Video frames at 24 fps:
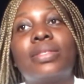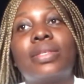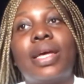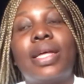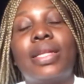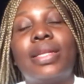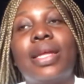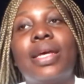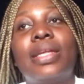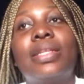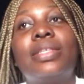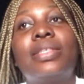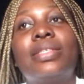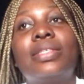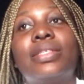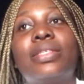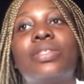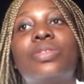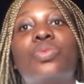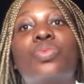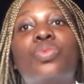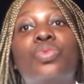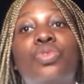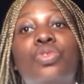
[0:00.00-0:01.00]

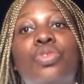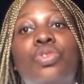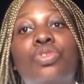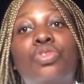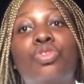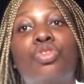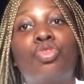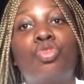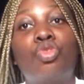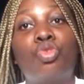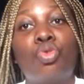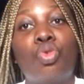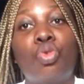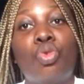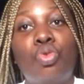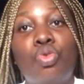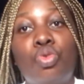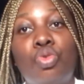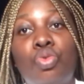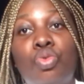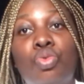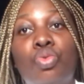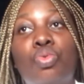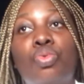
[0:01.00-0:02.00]
analysis will not show
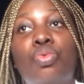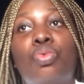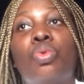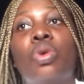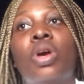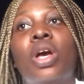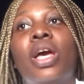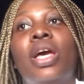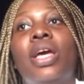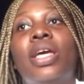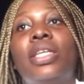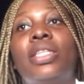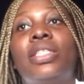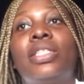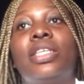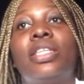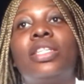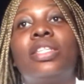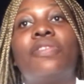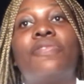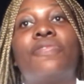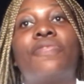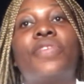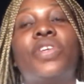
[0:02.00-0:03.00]
you the
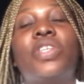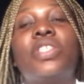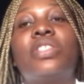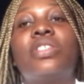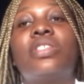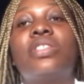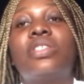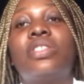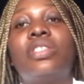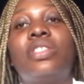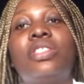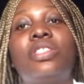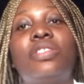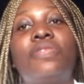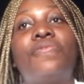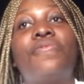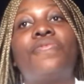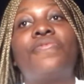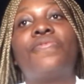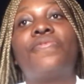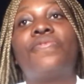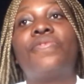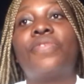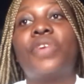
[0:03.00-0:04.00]
differences in
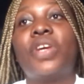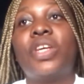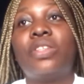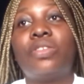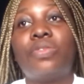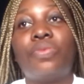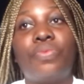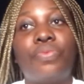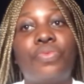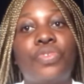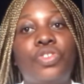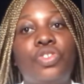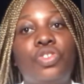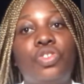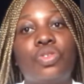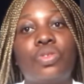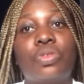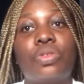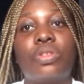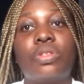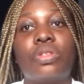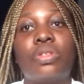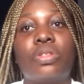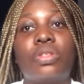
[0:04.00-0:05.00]
different
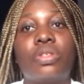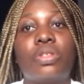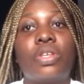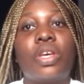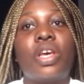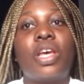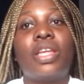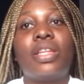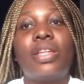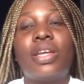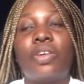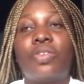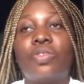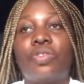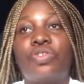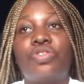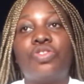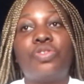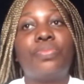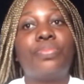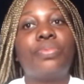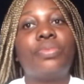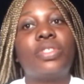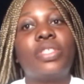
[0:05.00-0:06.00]
regions that
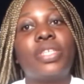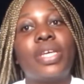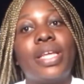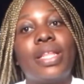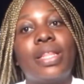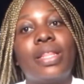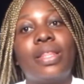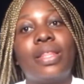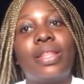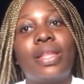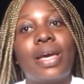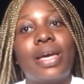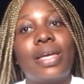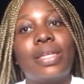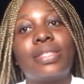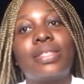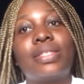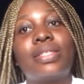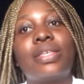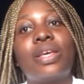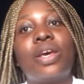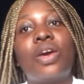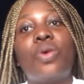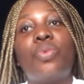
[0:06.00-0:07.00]
contributed
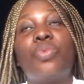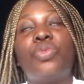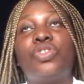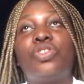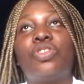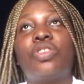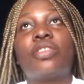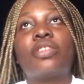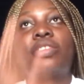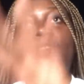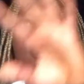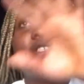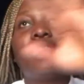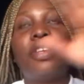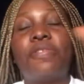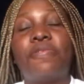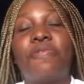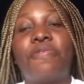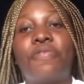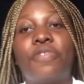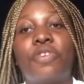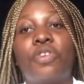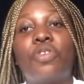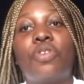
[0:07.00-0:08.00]
that. We just see a
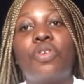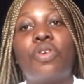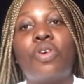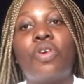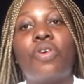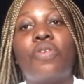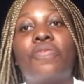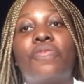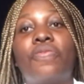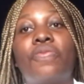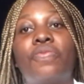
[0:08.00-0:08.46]
figure of